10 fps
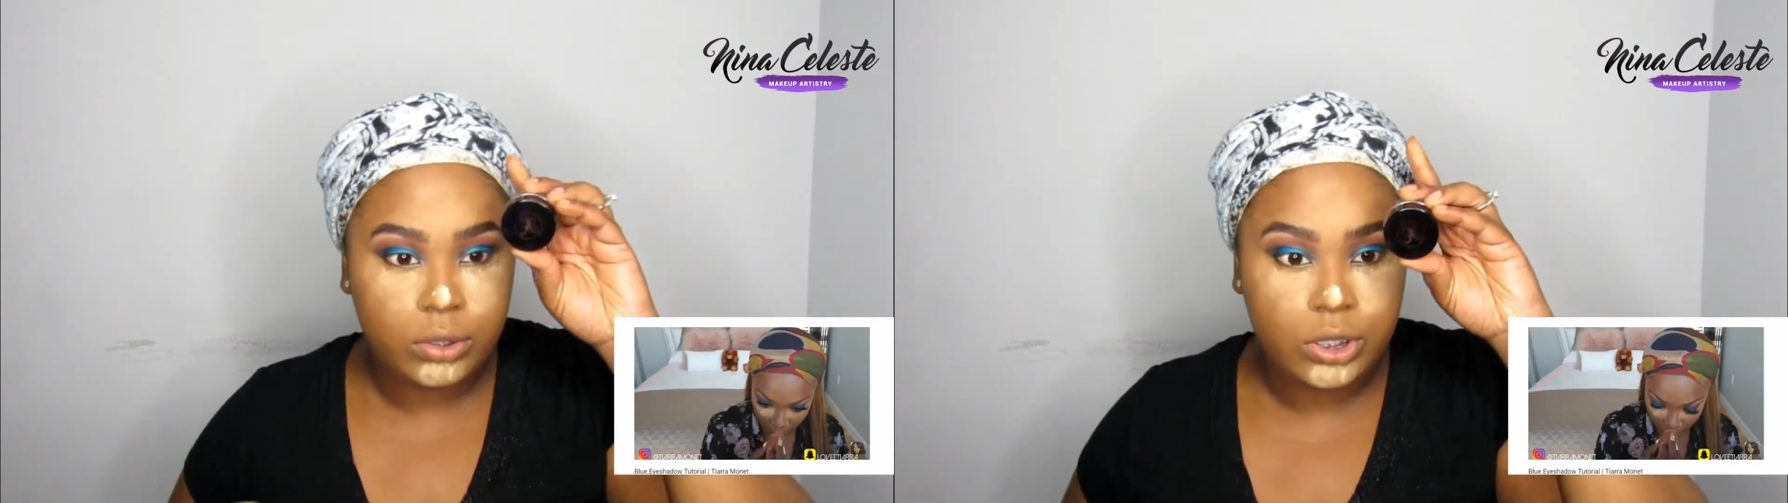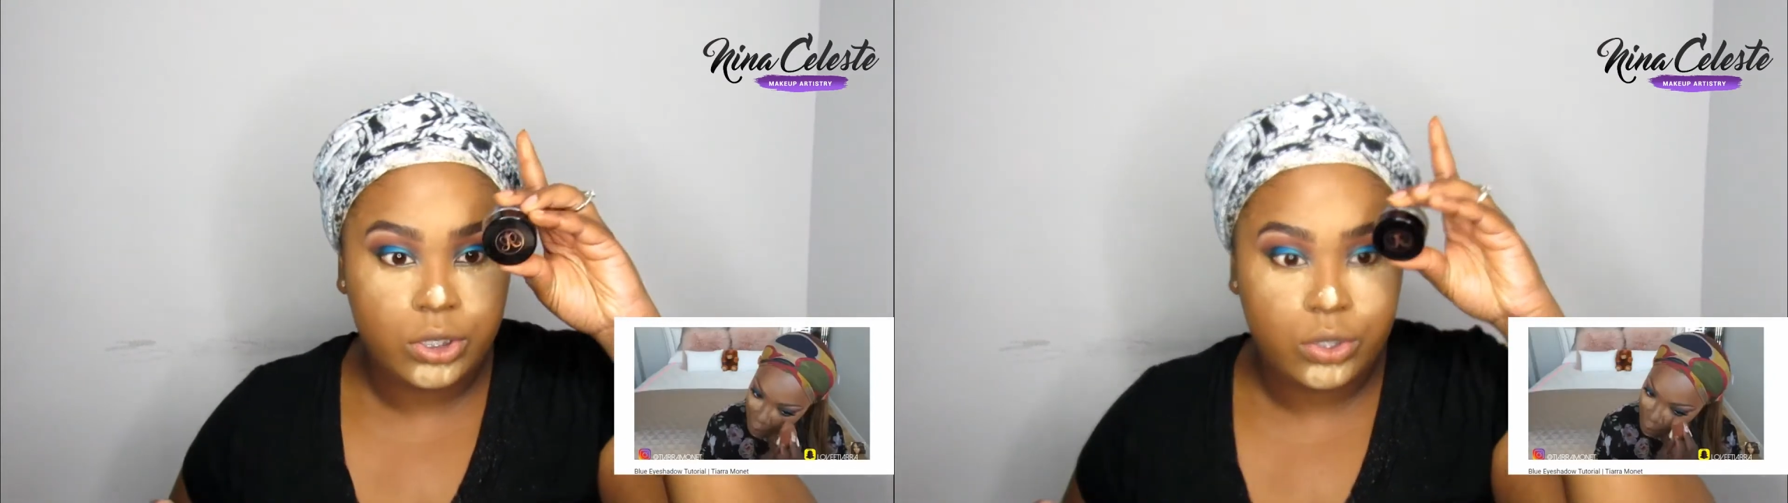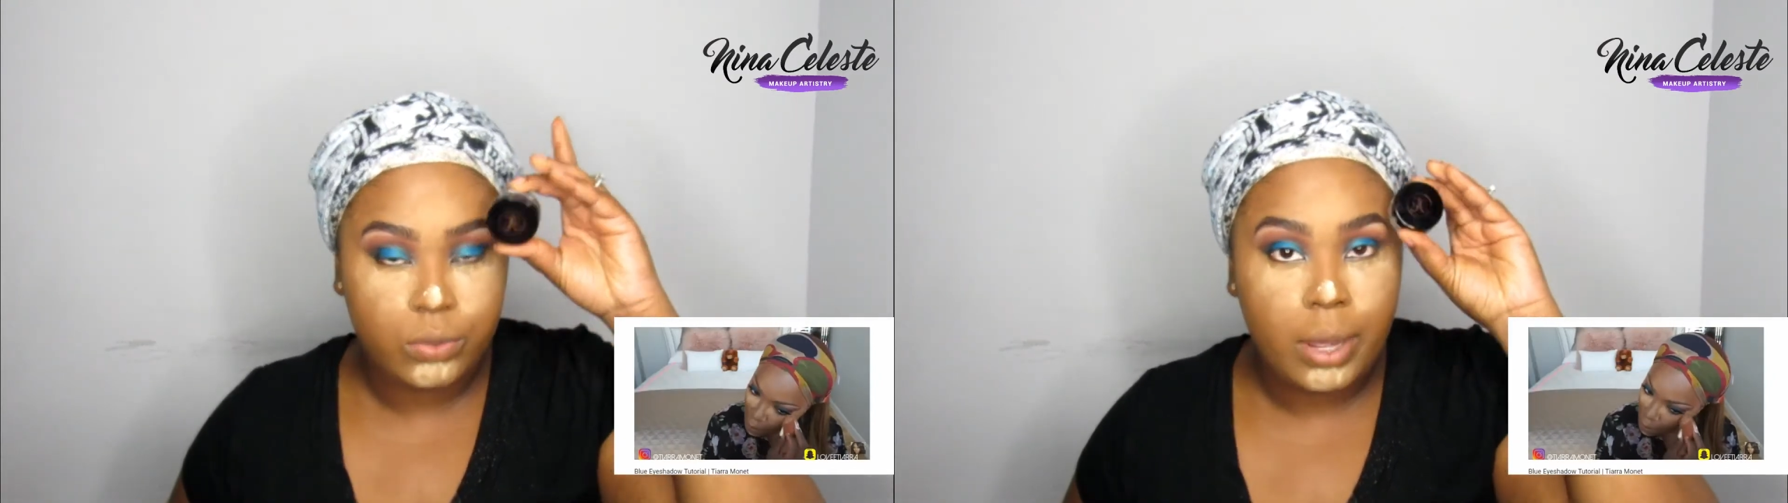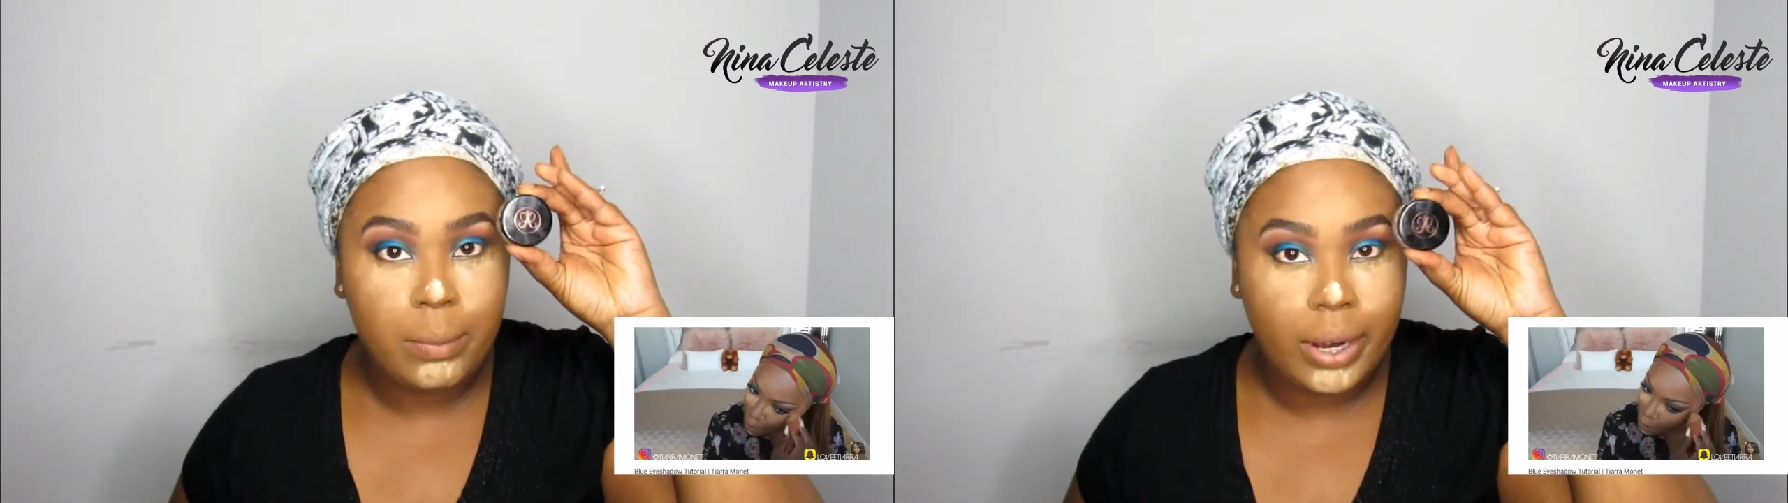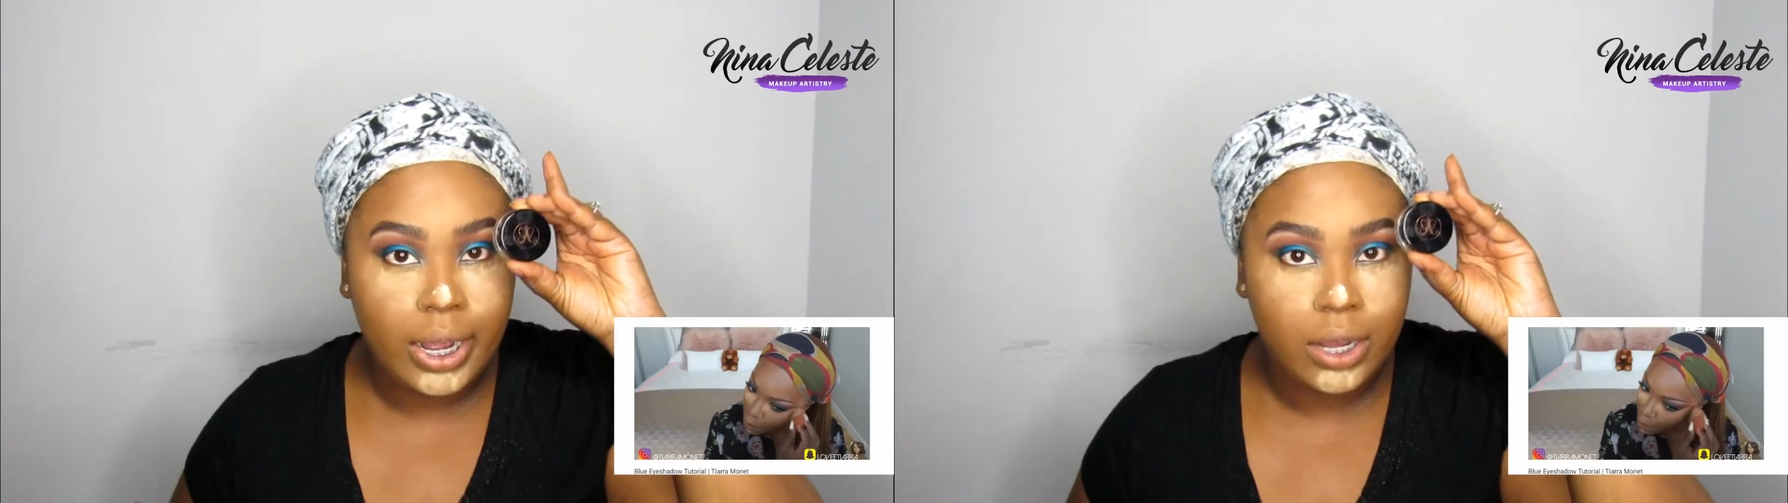to do my
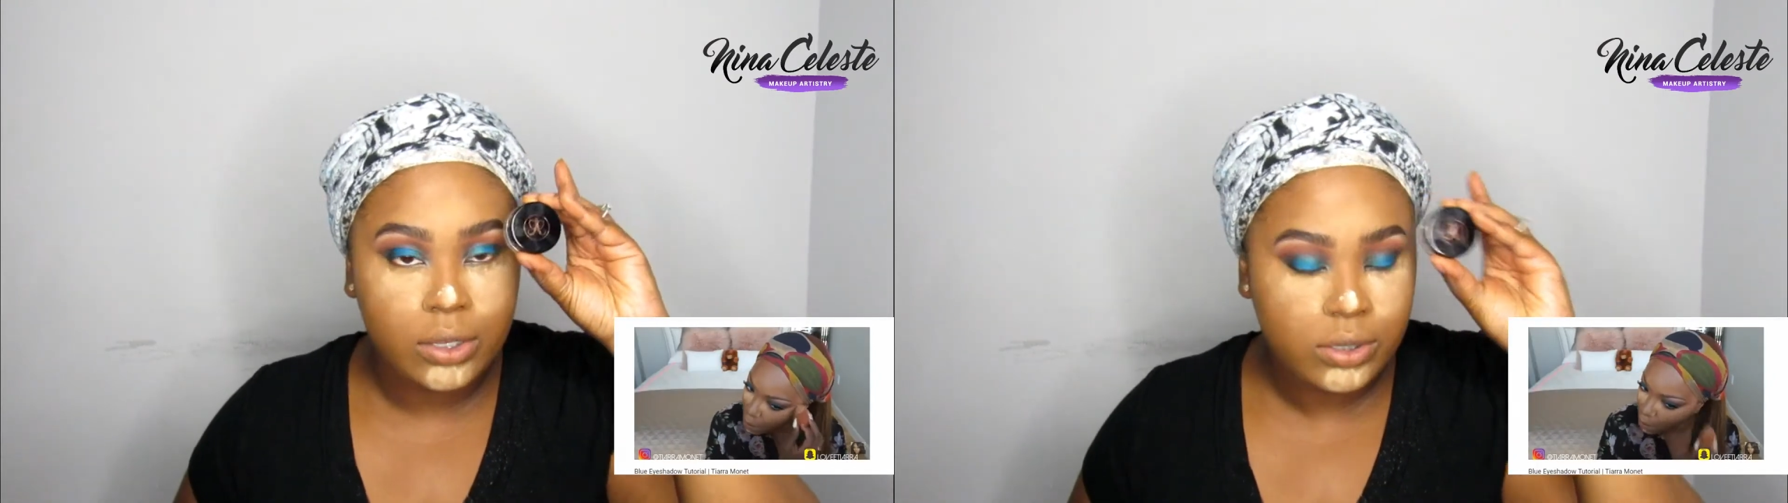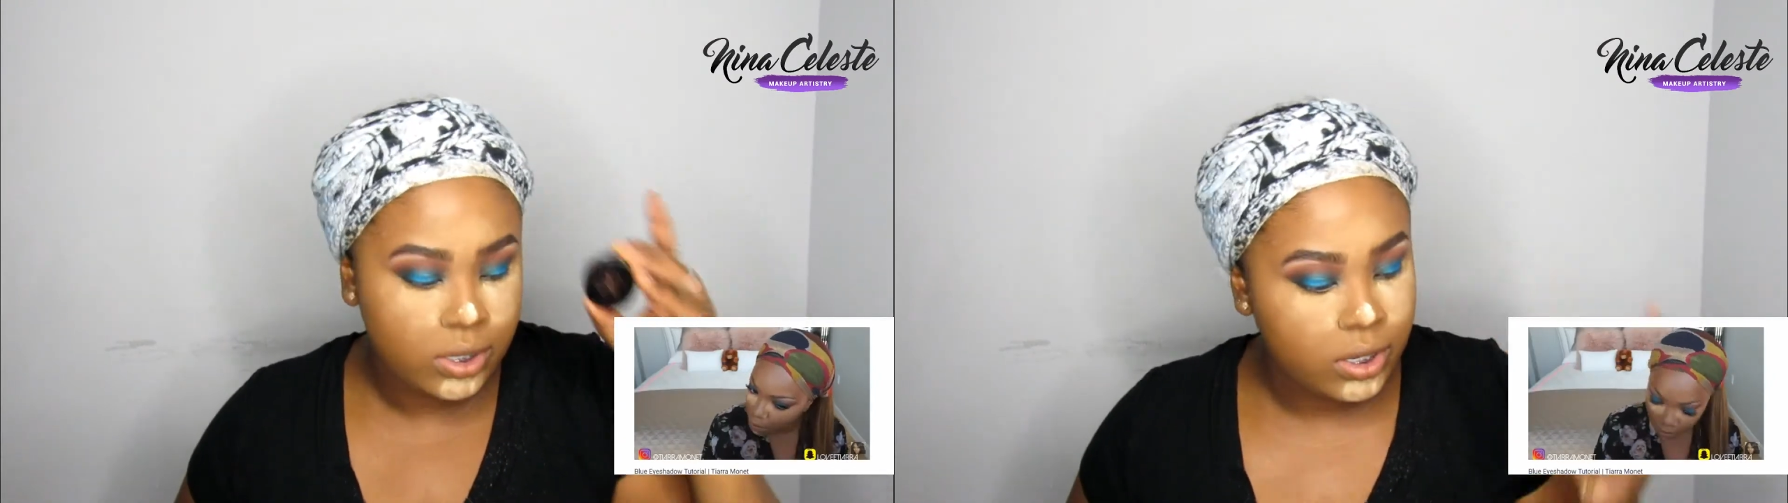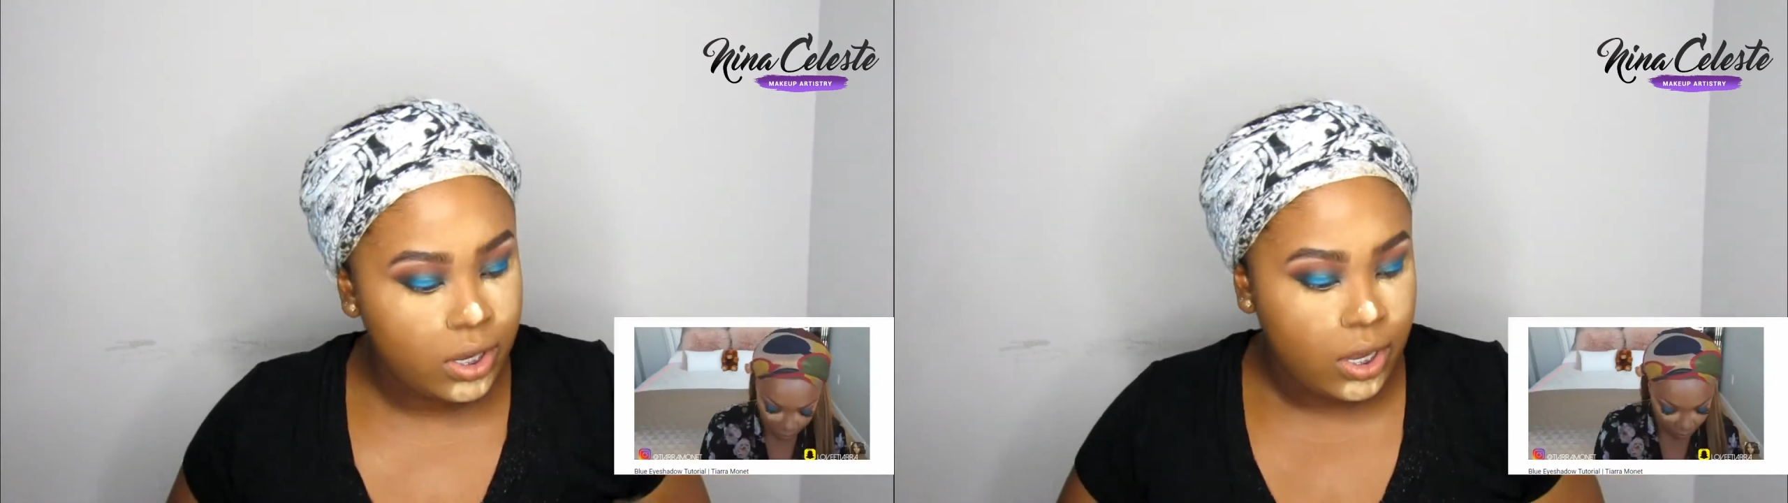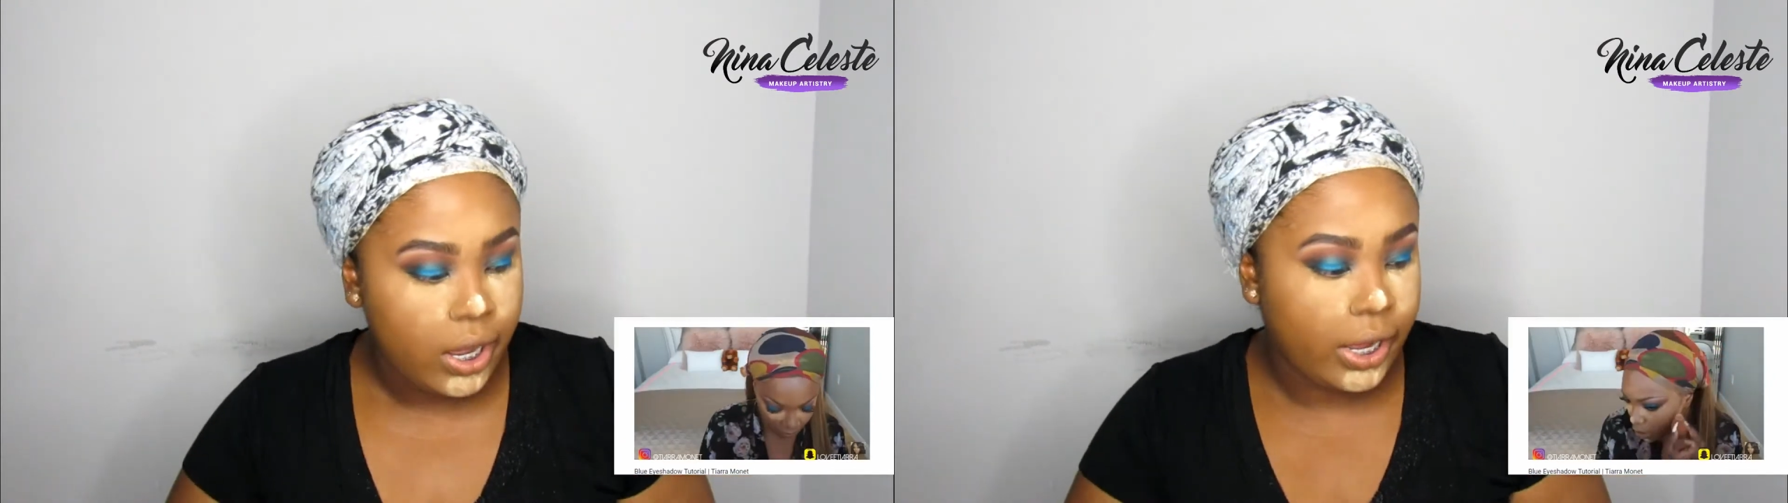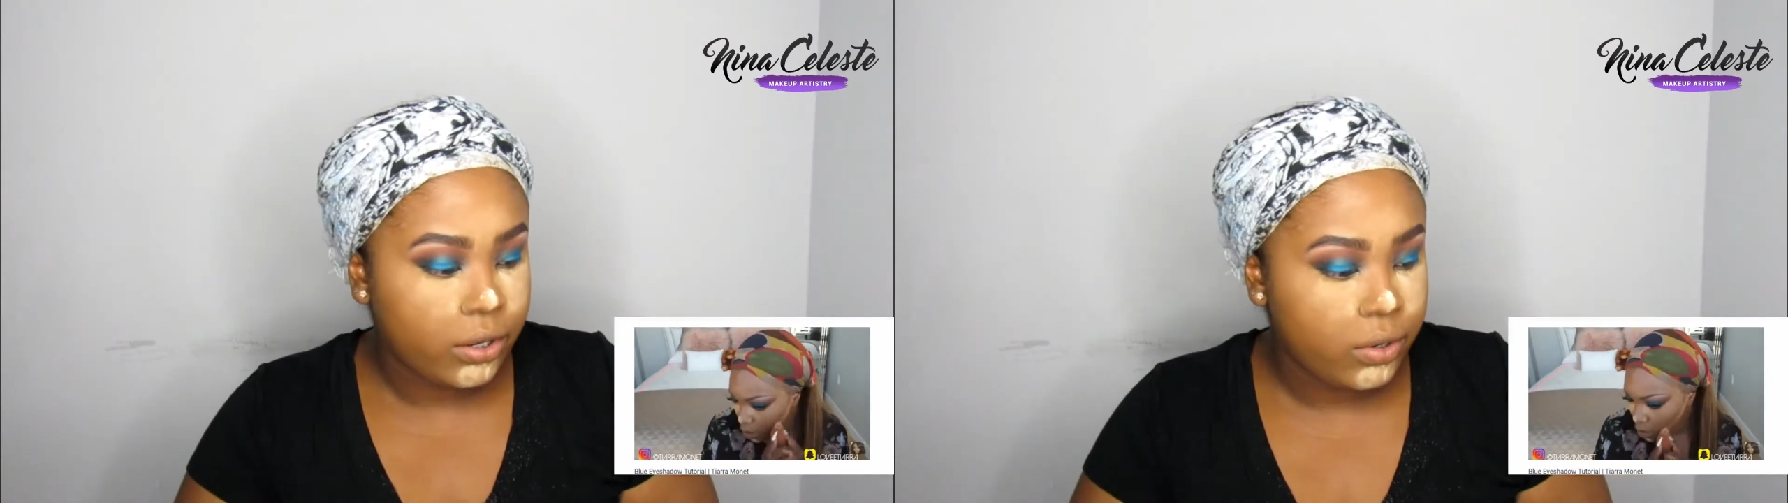brows.
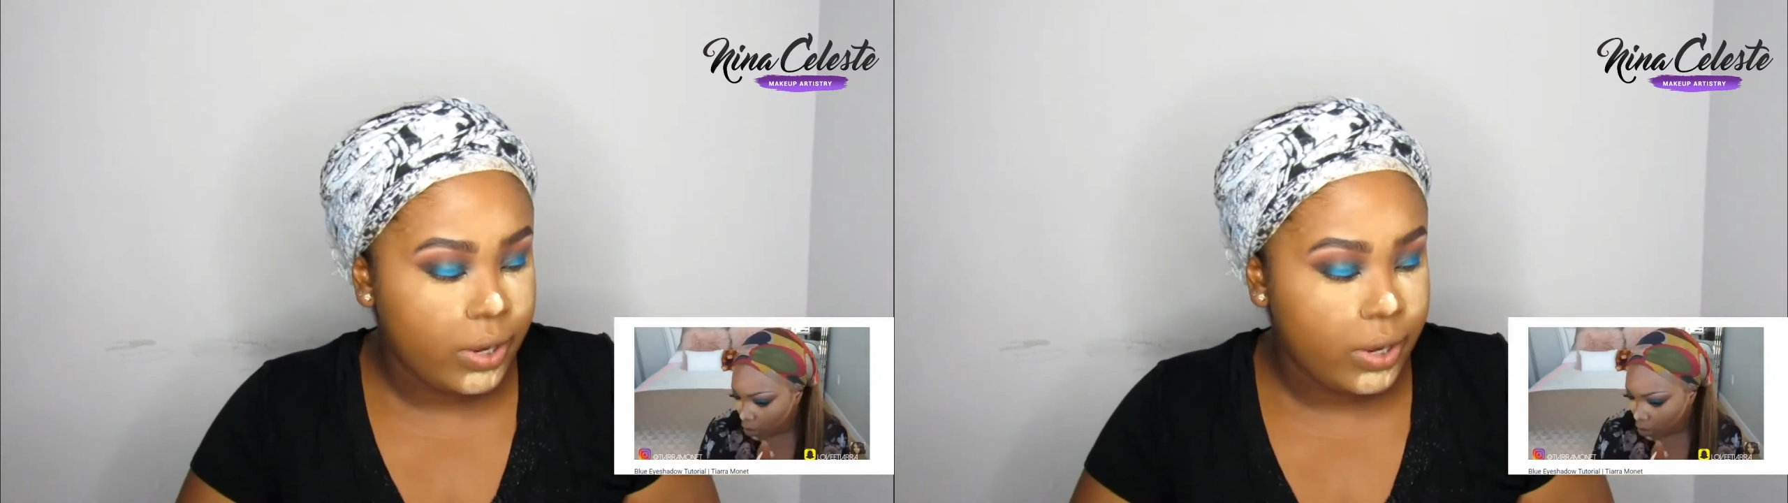I don't know what